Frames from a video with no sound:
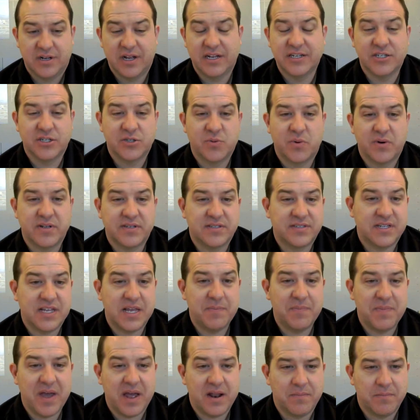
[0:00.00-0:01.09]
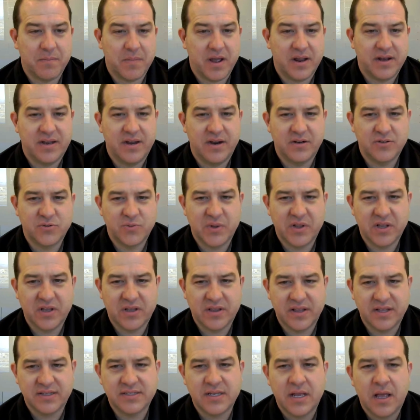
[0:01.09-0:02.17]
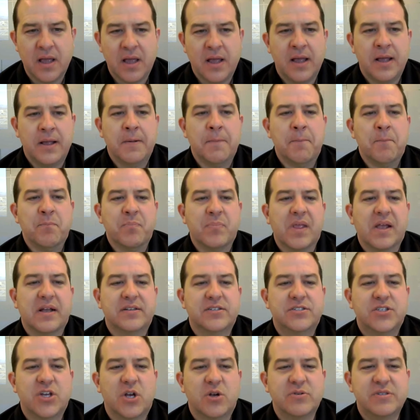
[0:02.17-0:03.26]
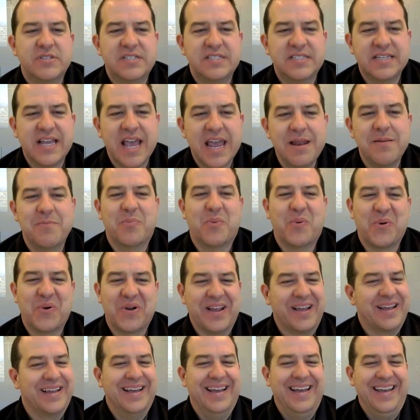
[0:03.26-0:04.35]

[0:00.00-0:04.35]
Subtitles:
I just want us to keep that in mind here as we look at this. So skateboarding,